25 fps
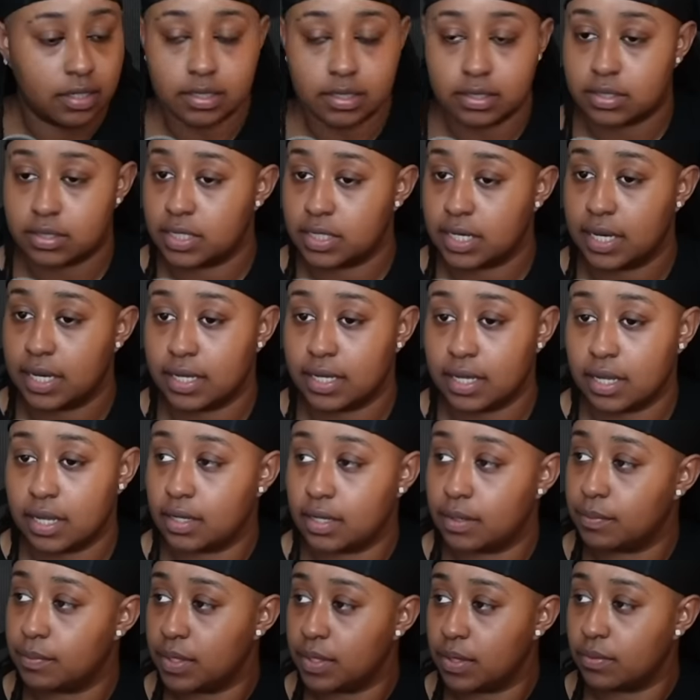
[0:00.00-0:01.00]
Chat, y'all
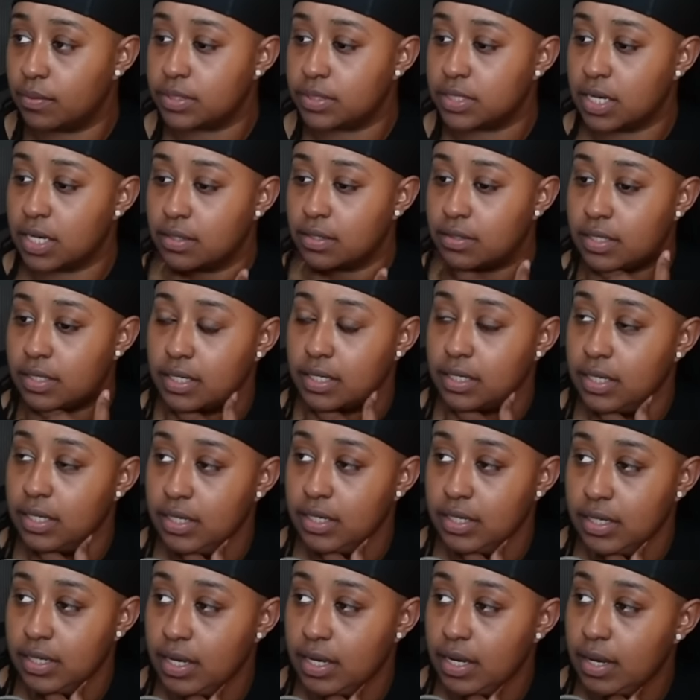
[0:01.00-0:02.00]
let me know what y'all think down
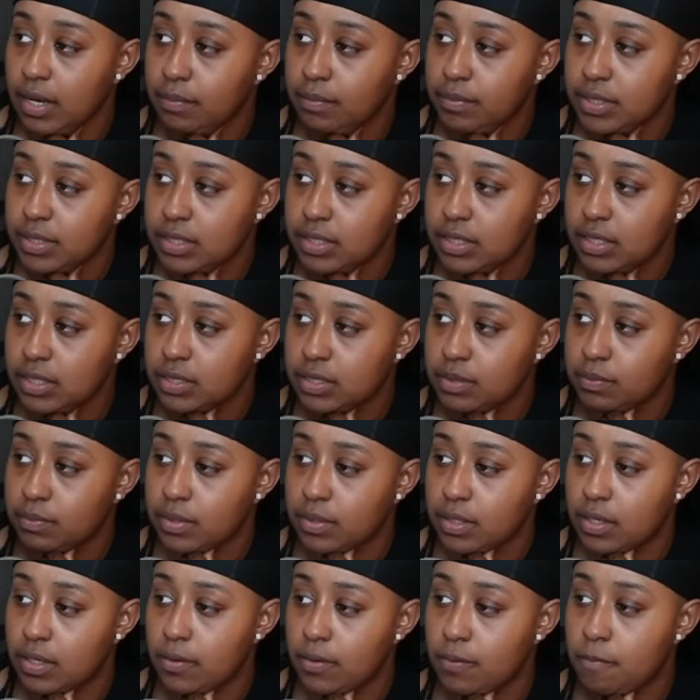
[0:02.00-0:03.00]
in the comment section
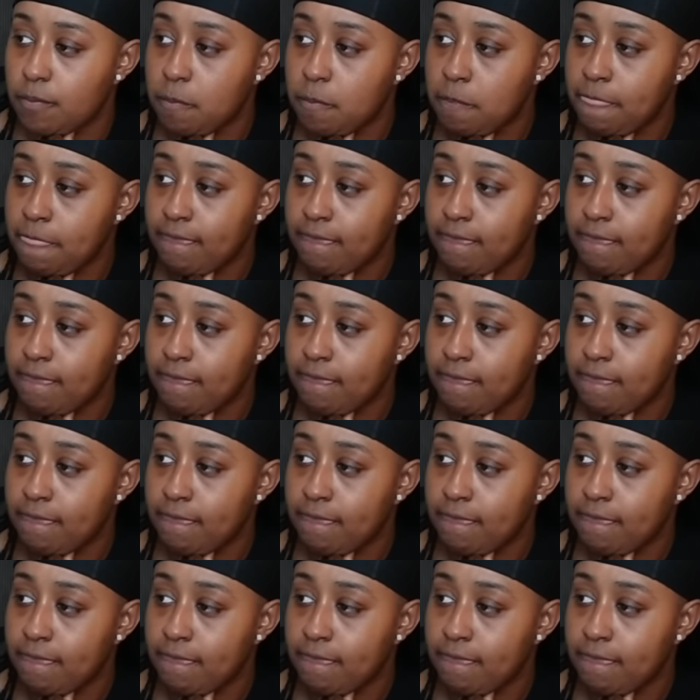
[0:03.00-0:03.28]
below.